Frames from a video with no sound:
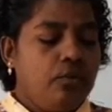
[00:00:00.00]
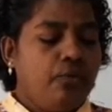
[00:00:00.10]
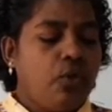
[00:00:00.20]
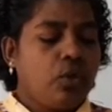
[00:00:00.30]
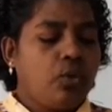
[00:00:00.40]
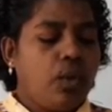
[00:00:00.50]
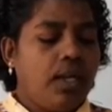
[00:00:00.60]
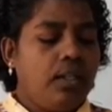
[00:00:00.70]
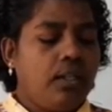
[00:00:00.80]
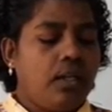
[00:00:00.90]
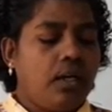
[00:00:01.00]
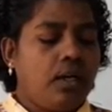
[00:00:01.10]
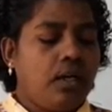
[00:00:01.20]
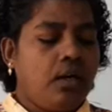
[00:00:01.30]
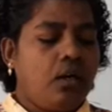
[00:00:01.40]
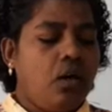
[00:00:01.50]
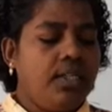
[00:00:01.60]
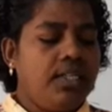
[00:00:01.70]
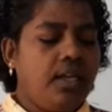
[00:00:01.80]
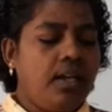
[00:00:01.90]
Fourth one, the
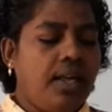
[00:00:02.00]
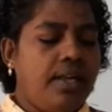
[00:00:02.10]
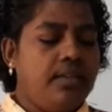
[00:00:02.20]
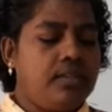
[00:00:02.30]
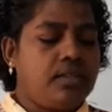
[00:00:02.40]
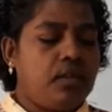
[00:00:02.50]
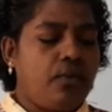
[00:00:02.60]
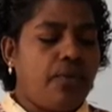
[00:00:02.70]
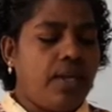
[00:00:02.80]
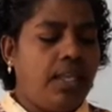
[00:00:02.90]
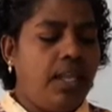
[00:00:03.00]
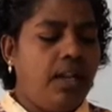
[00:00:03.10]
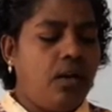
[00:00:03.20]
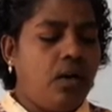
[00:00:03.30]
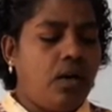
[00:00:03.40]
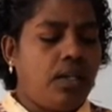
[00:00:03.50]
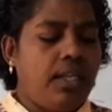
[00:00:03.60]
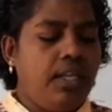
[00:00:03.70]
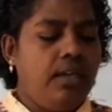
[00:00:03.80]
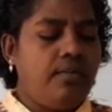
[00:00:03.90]
contour lines of a hill
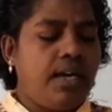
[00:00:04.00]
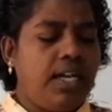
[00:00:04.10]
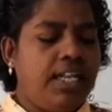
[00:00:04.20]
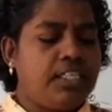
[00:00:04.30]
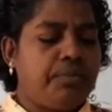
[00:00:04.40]
are evenly